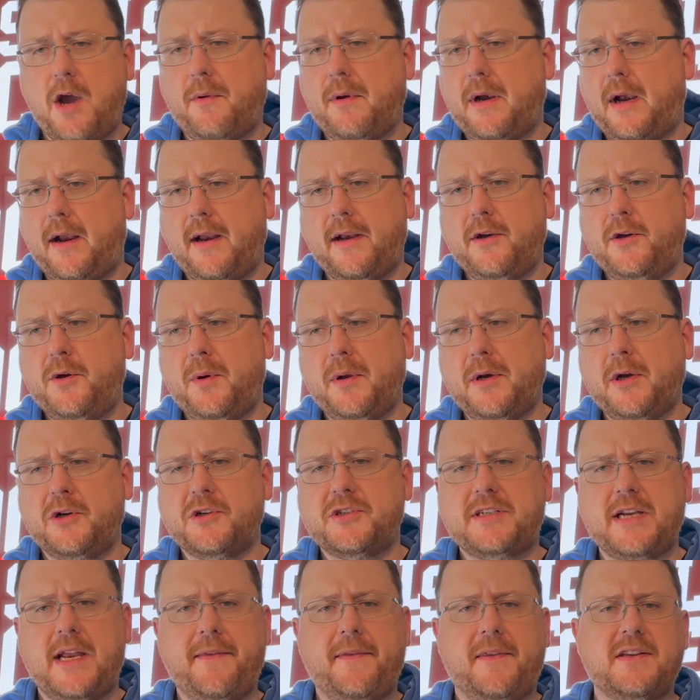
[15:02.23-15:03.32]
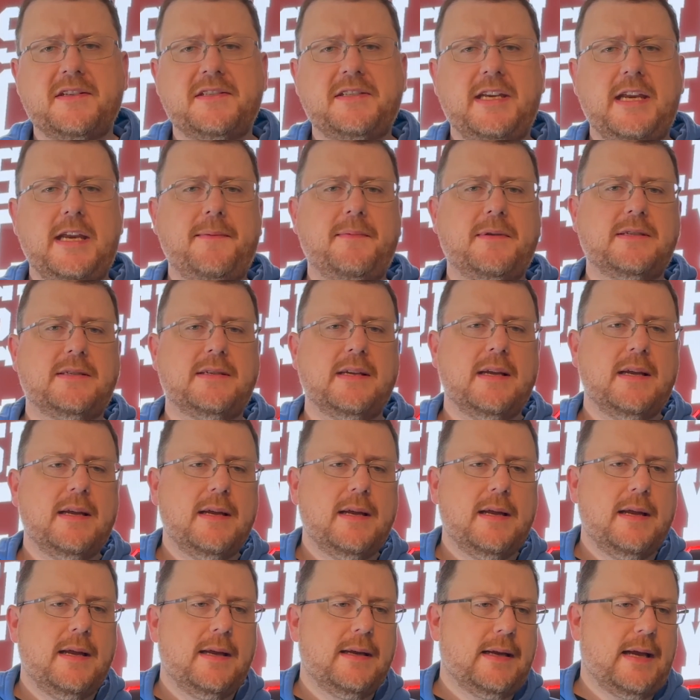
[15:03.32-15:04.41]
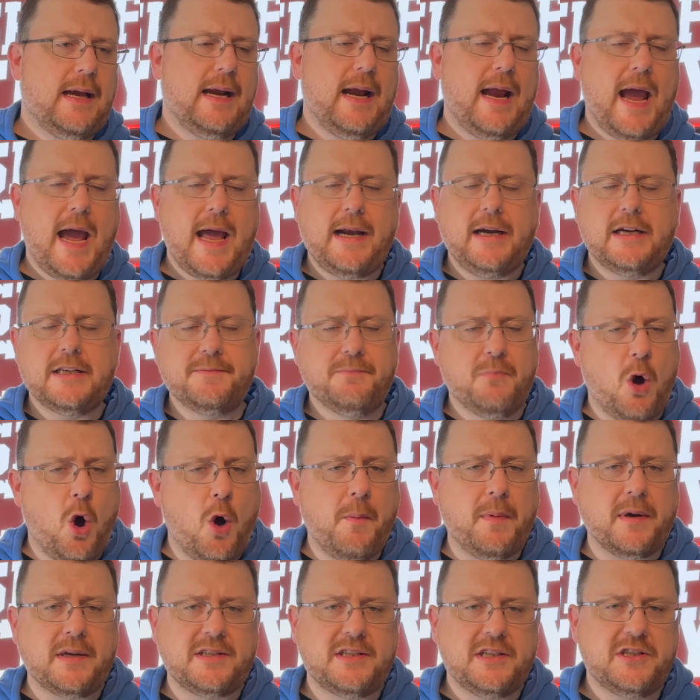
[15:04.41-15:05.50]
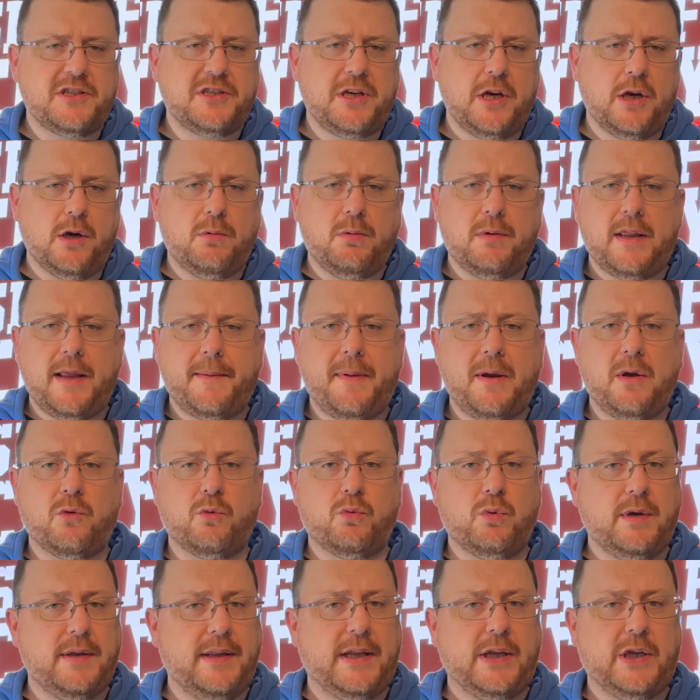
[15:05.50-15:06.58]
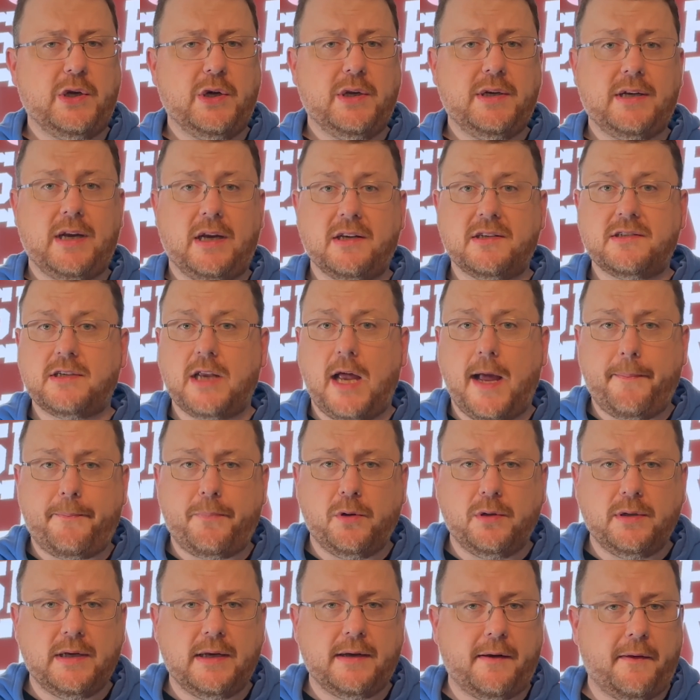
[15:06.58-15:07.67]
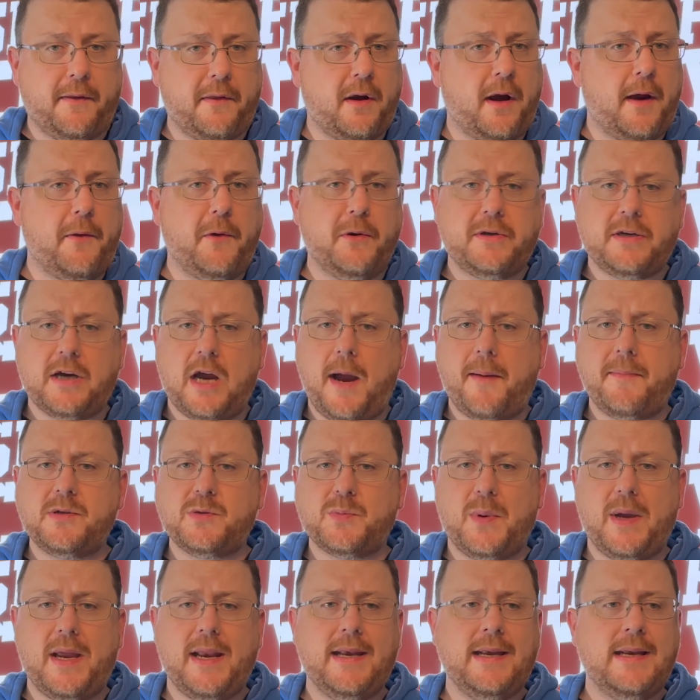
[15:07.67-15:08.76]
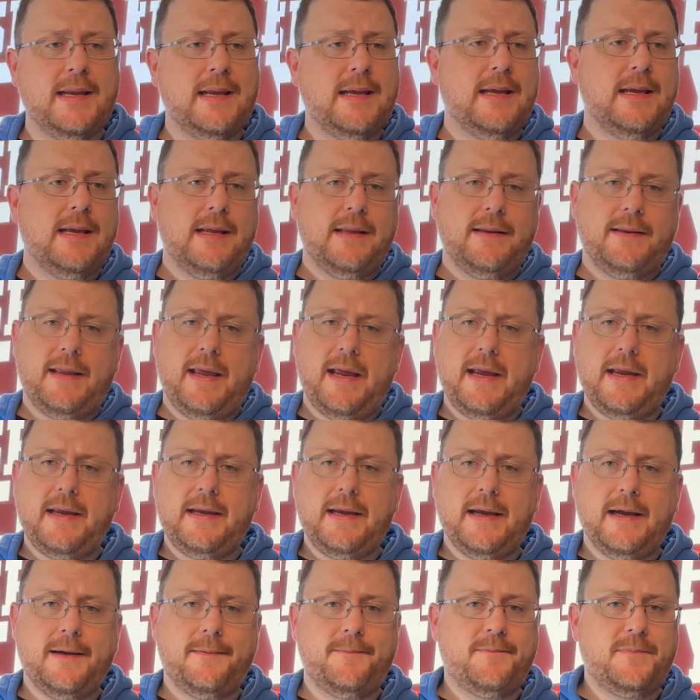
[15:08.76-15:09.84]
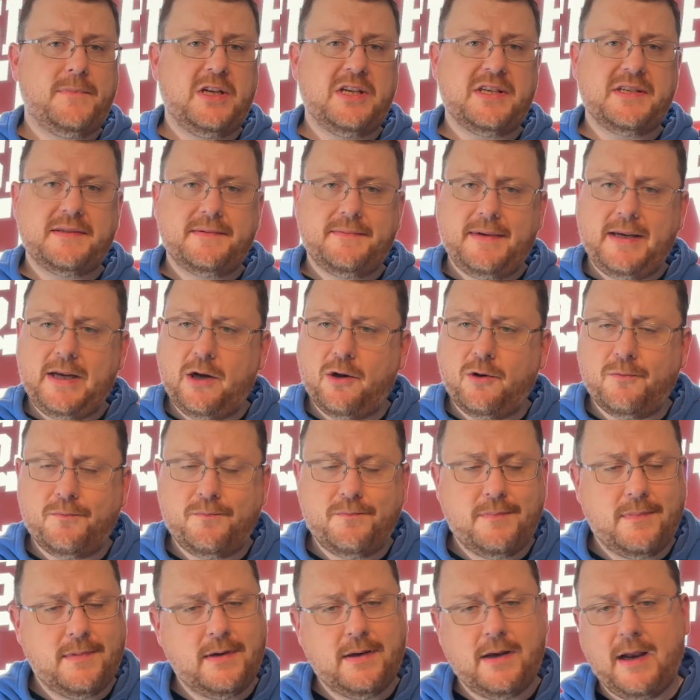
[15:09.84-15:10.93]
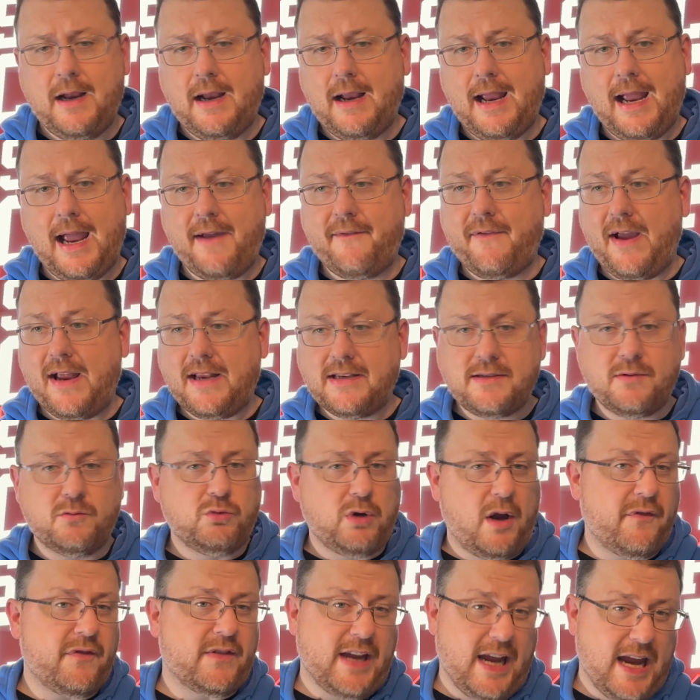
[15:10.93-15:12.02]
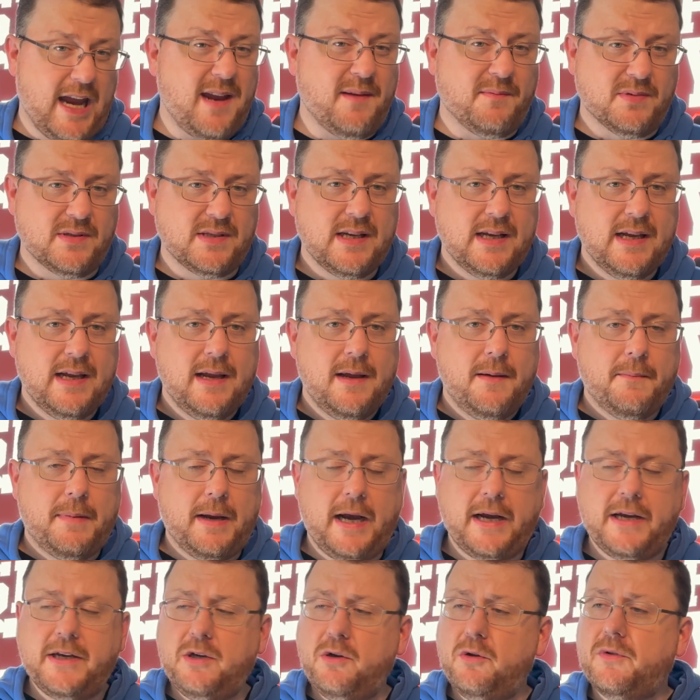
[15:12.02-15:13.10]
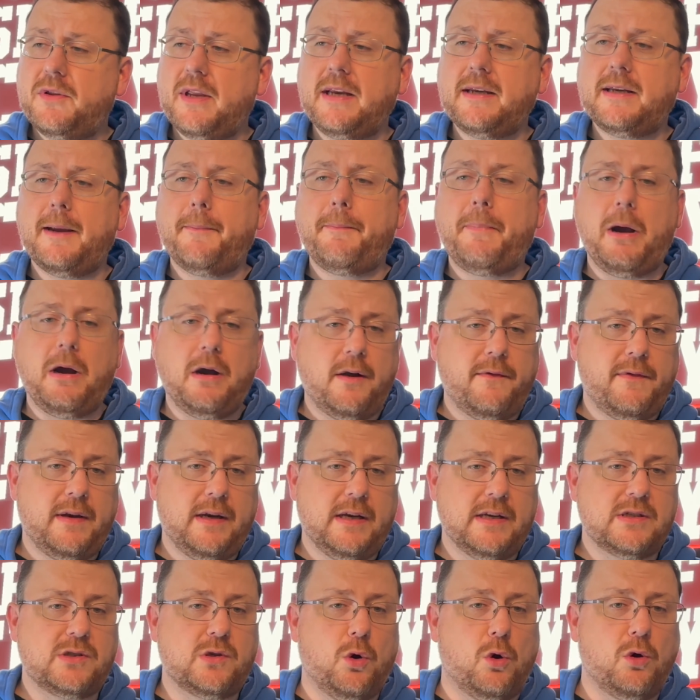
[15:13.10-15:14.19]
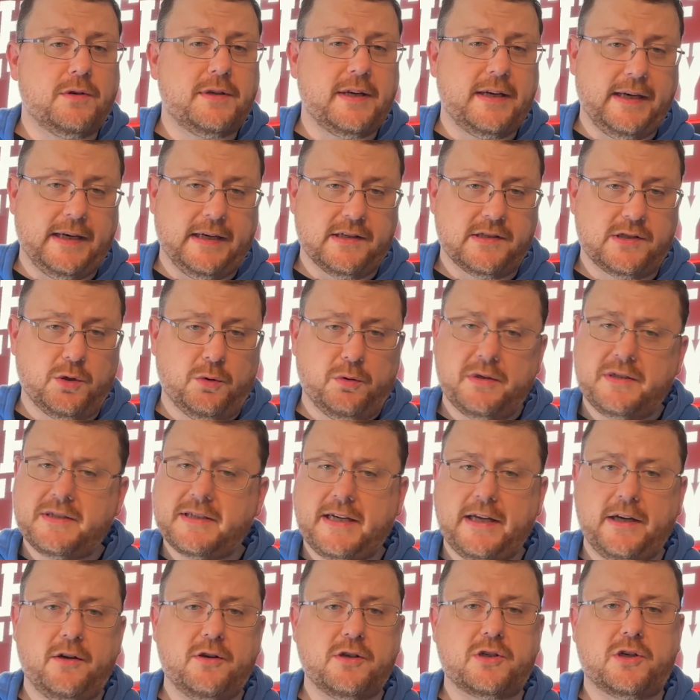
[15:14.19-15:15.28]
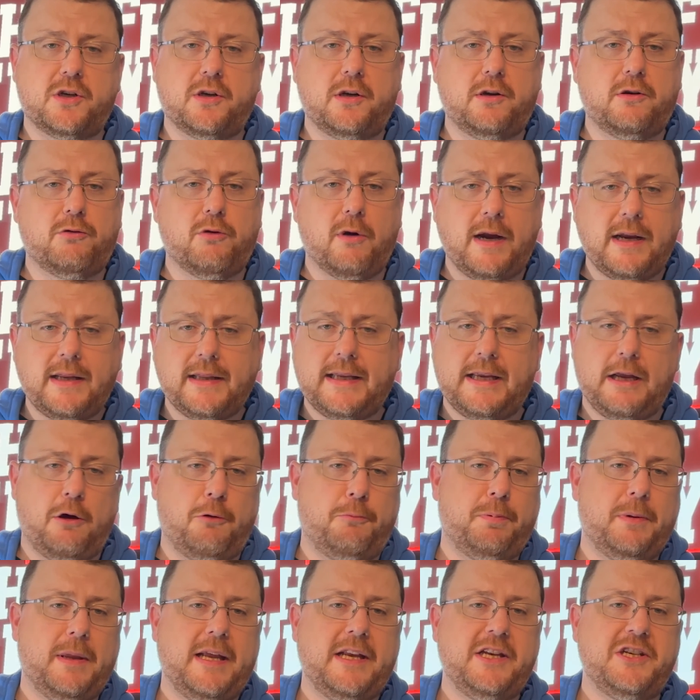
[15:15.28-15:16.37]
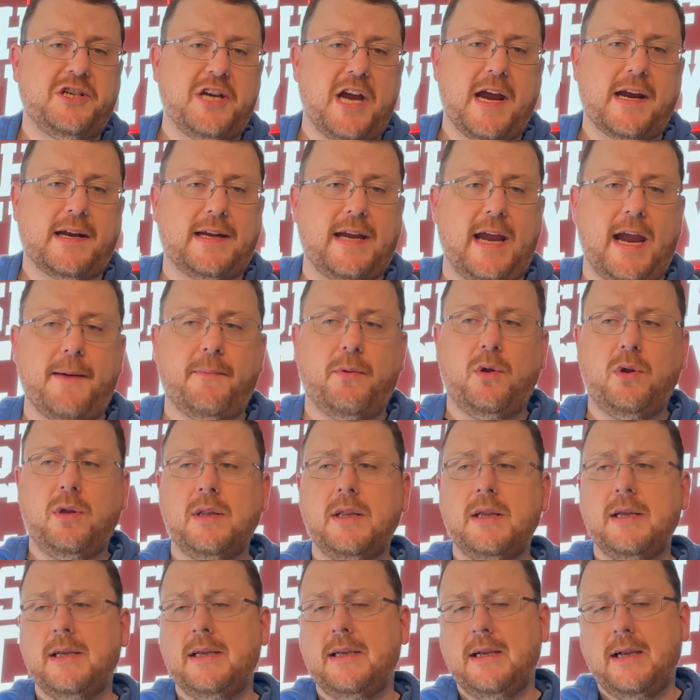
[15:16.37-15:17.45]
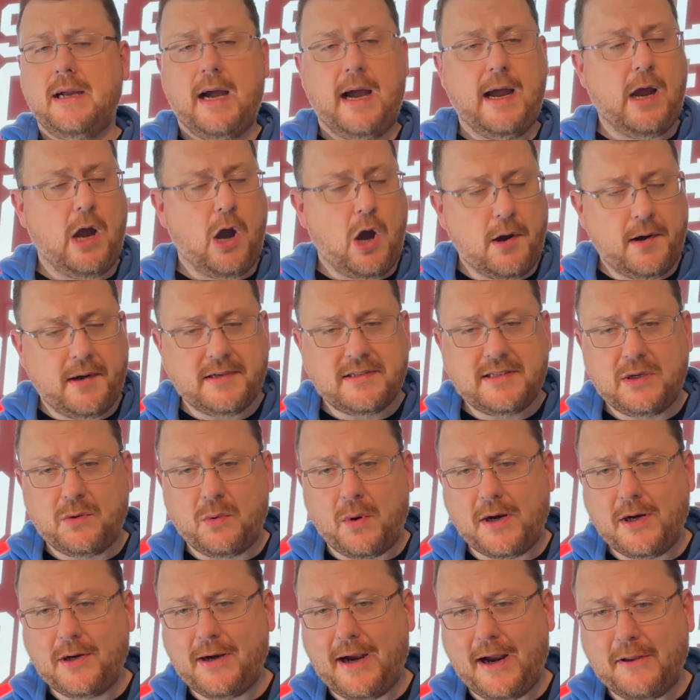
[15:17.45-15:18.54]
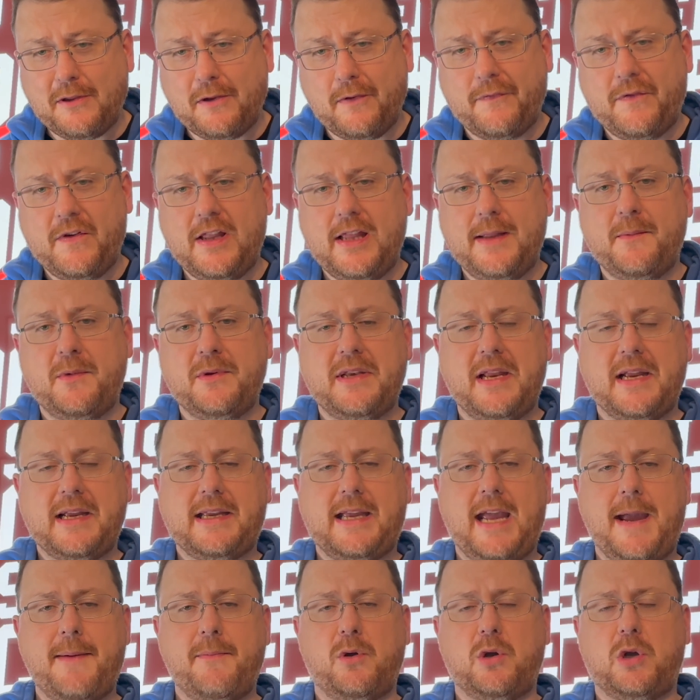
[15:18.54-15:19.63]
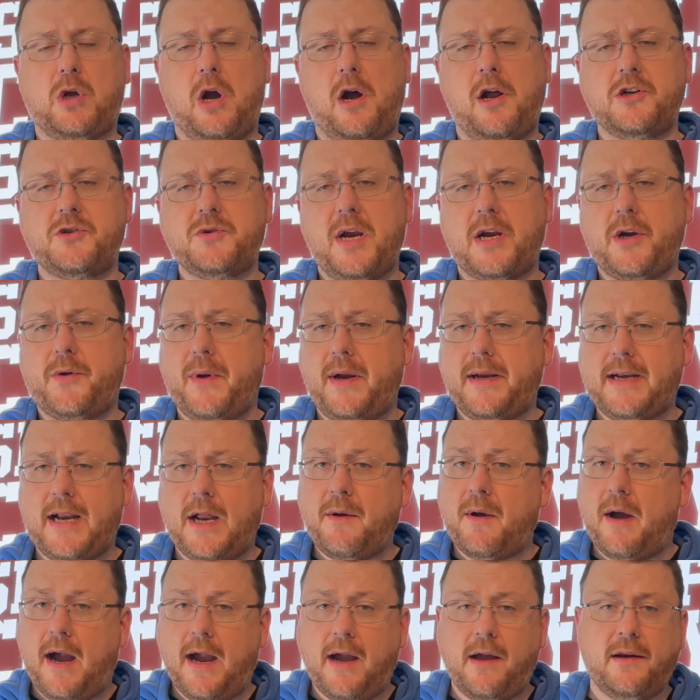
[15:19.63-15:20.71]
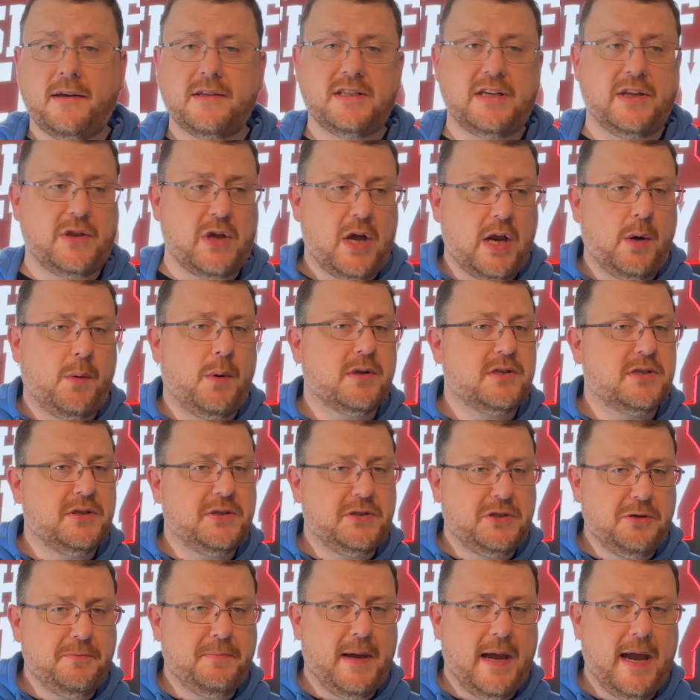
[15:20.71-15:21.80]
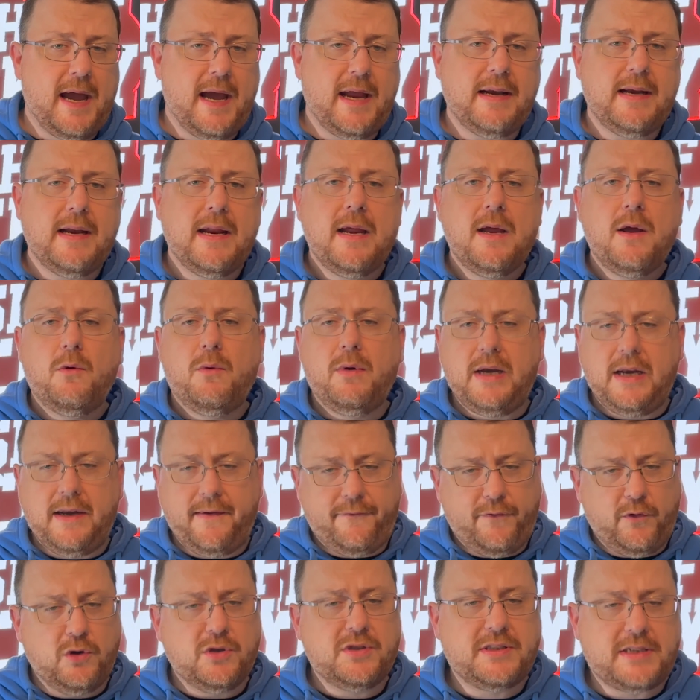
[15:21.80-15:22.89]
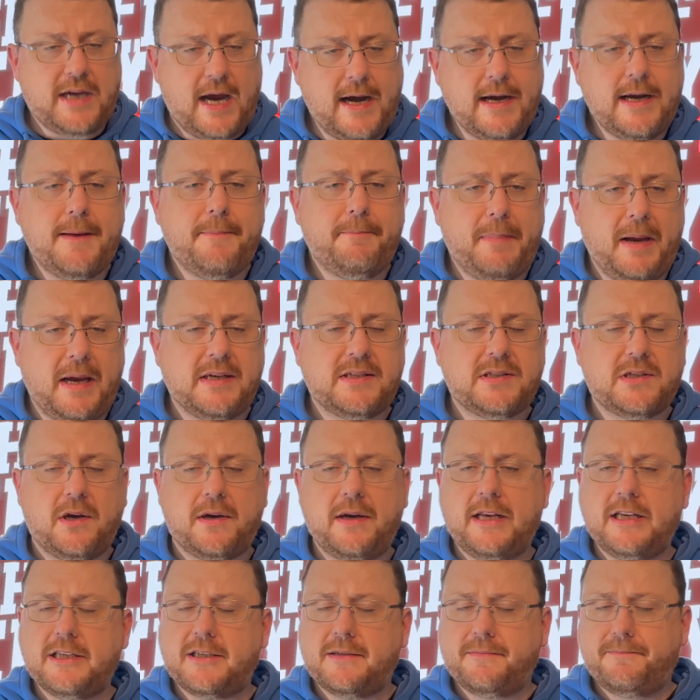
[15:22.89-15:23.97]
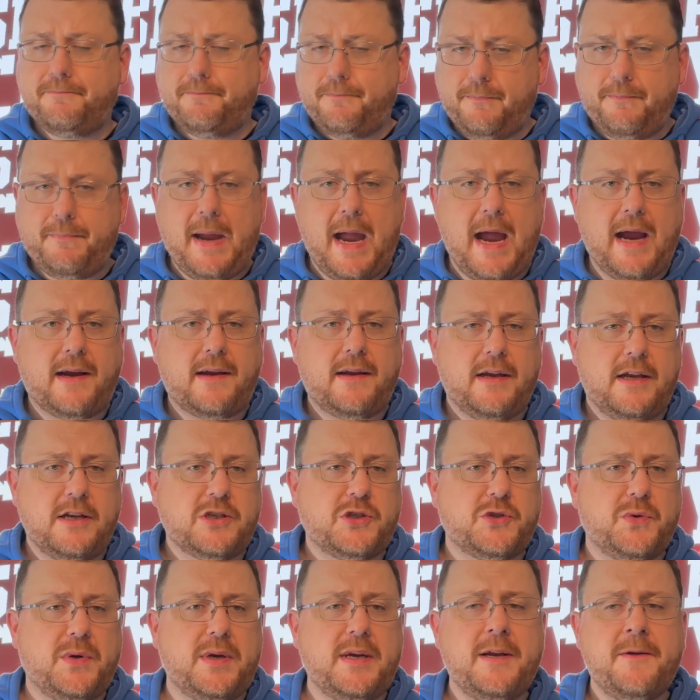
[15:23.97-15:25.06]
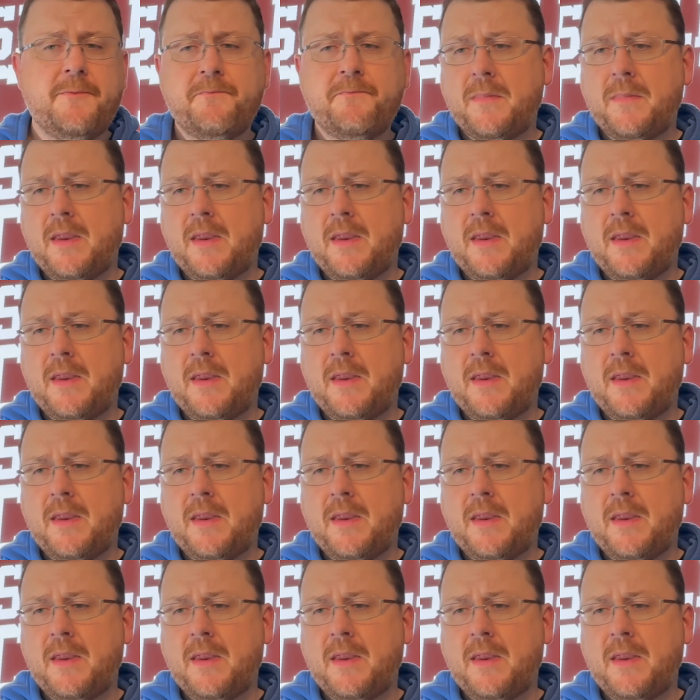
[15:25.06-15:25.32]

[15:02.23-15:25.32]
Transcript: And I do understand this team has kind of had its moments this year where they've been really good and unstoppable, and other times when they uh, just you know have had some rough games. But I do think that part of it is goaltending. Stuart Skinner's greatly outplayed Jack Campbell. I honestly wonder how they're feeling with that cable contract right now. I honestly thought it wasn't too bad when he first signed it based on his back history.